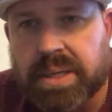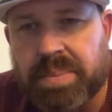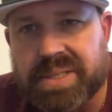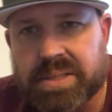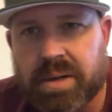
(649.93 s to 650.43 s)
I'm
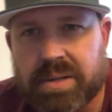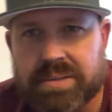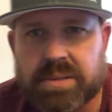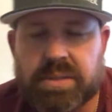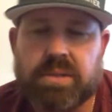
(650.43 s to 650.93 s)
gonna
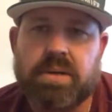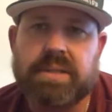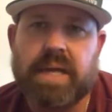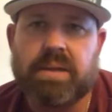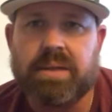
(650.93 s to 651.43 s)
start
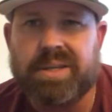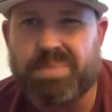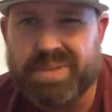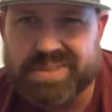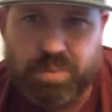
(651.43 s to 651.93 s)
telling a little
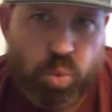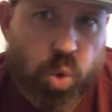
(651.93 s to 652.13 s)
bit of some